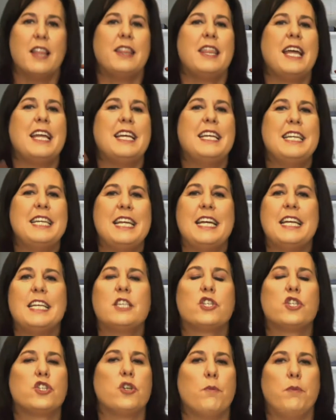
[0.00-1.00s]
There
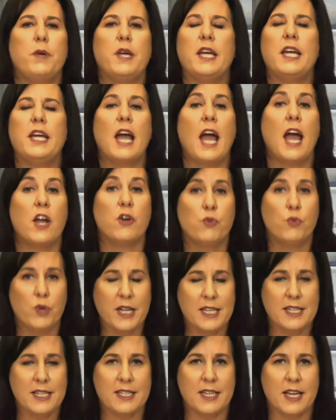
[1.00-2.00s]
needs to be a
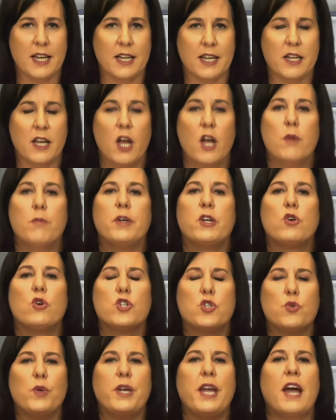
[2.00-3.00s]
reset
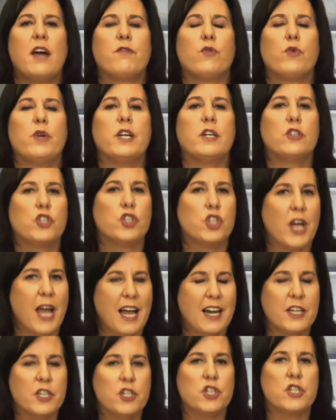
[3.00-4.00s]
because we have real
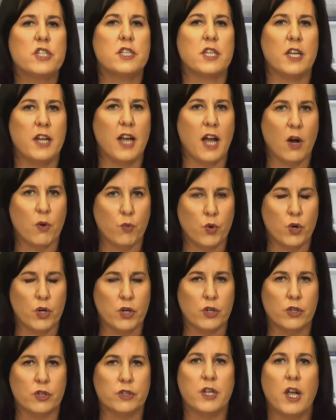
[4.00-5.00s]
challenges in our
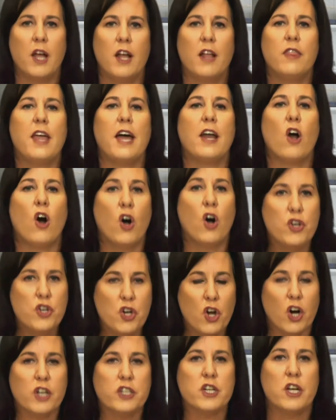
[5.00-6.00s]
world that are
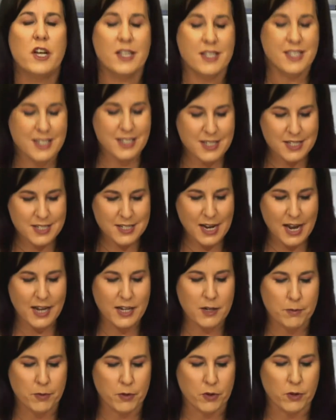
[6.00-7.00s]
not
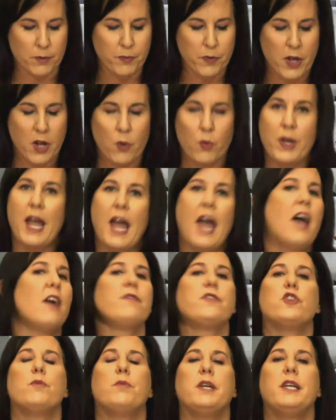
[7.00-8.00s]
sustainable. We have
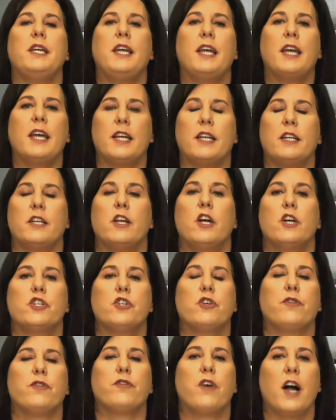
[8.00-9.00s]
to begin
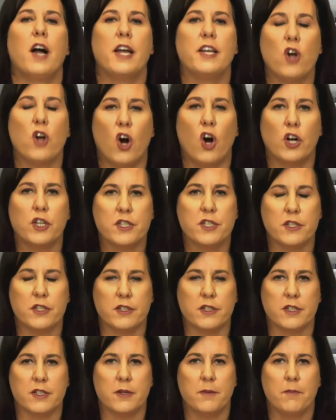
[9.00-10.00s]
to find
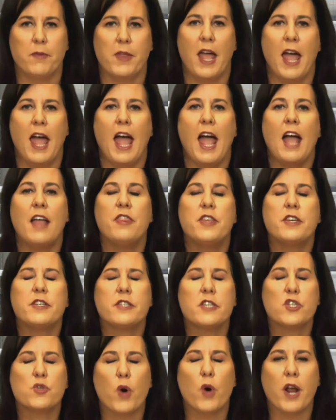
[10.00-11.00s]
answers. And this
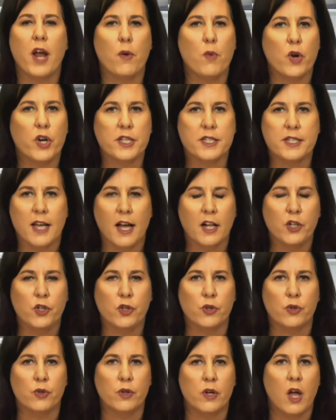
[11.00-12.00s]
is what I want to tell
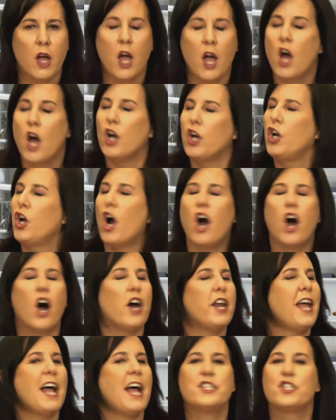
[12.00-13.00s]
you.
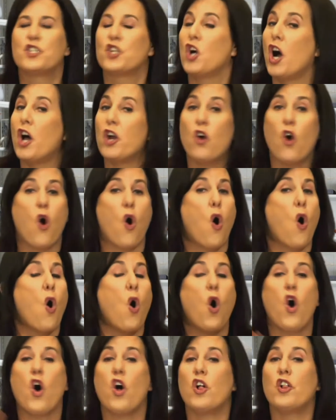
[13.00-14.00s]
God has got
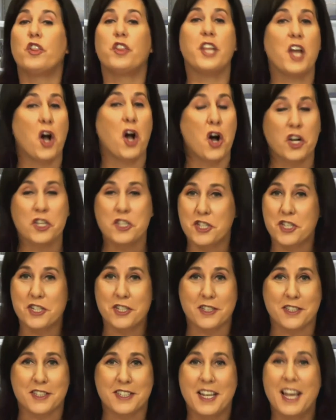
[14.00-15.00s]
all the
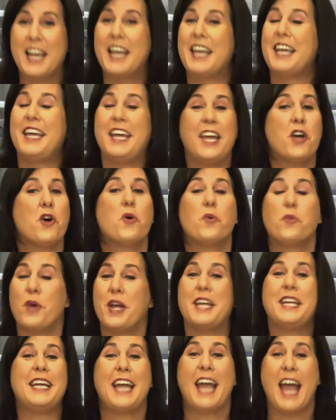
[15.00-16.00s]
answers. He
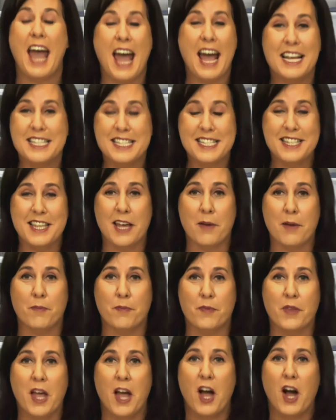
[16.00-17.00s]
already has
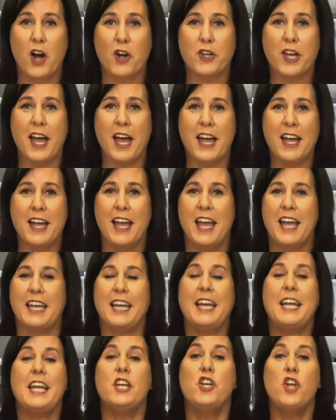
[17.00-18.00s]
them, okay?
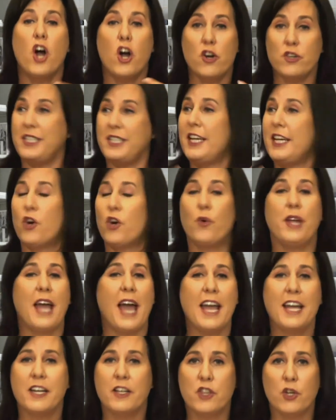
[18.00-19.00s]
He knows. He
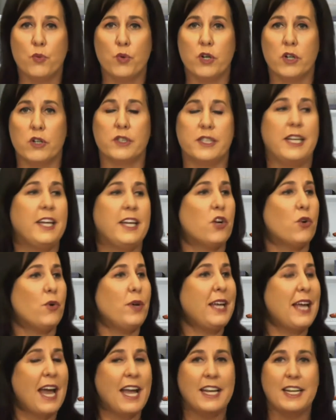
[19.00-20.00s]
created the world. He
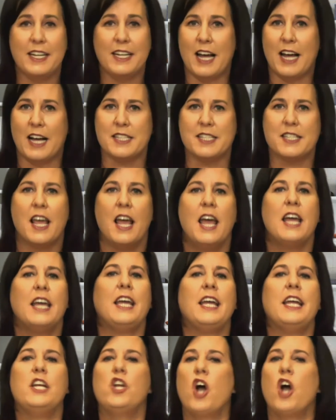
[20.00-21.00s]
created us.
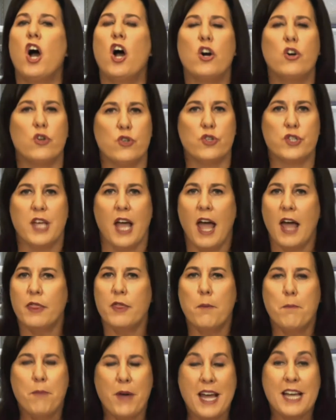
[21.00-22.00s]
He knows
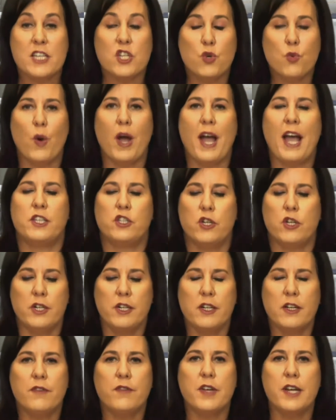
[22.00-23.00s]
the best way to
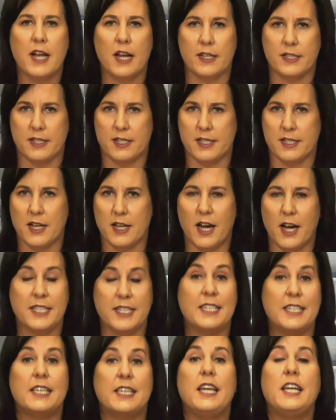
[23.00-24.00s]
live in our
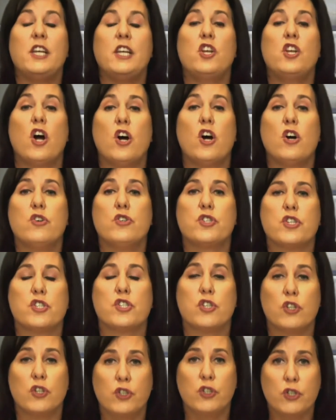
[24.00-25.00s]
societies. He knows the
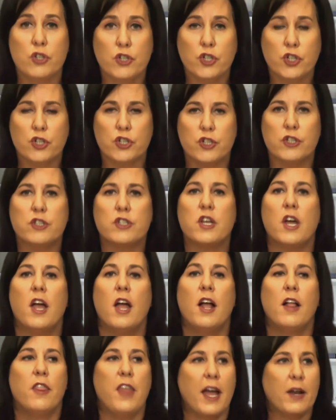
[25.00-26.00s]
solutions
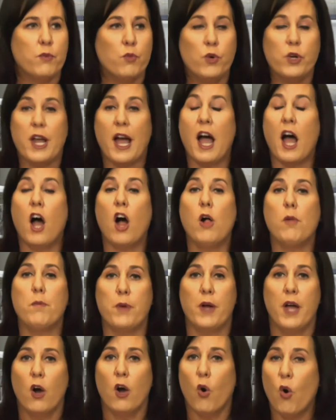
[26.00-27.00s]
that would help
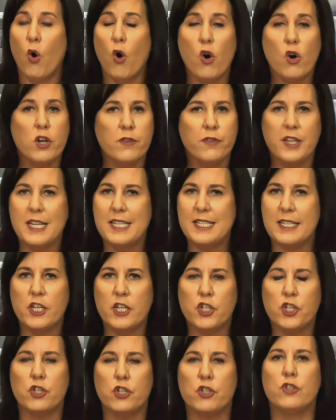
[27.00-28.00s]
all of these
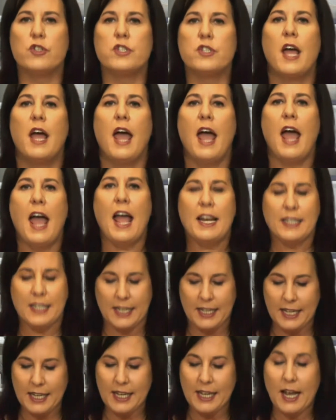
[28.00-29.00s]
issues, and
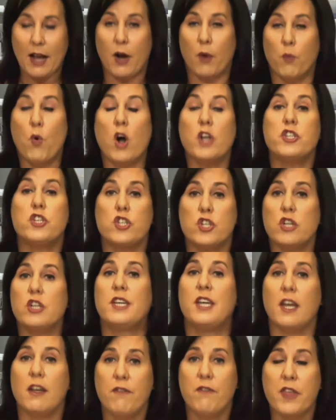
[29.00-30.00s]
He wants to
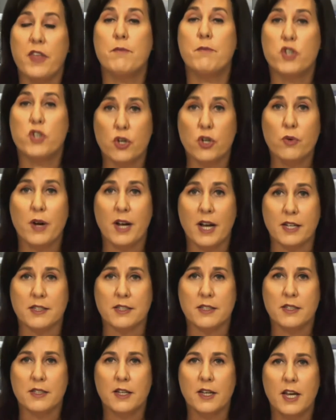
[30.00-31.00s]
give them to
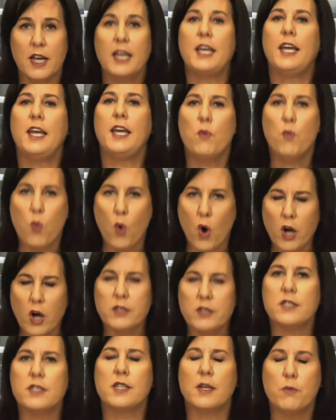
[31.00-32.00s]
us. He
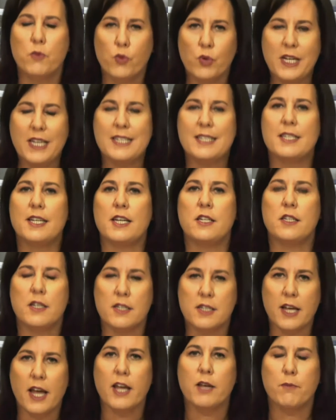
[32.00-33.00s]
wants some reset to
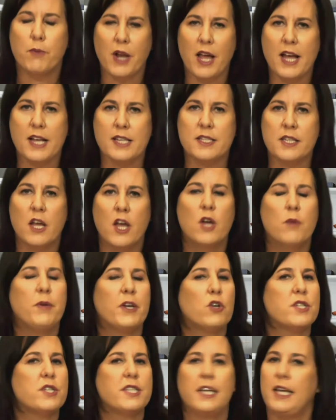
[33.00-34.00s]
take place
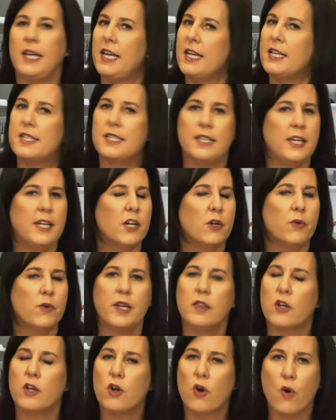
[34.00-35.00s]
because He is
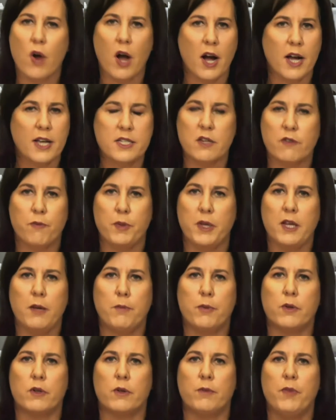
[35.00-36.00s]
hearing the cries of
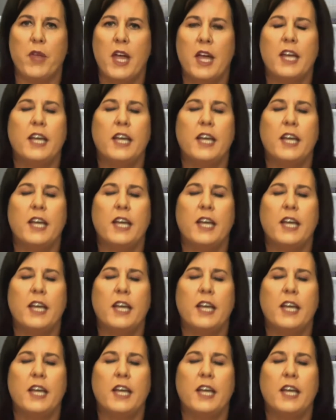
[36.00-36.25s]
people.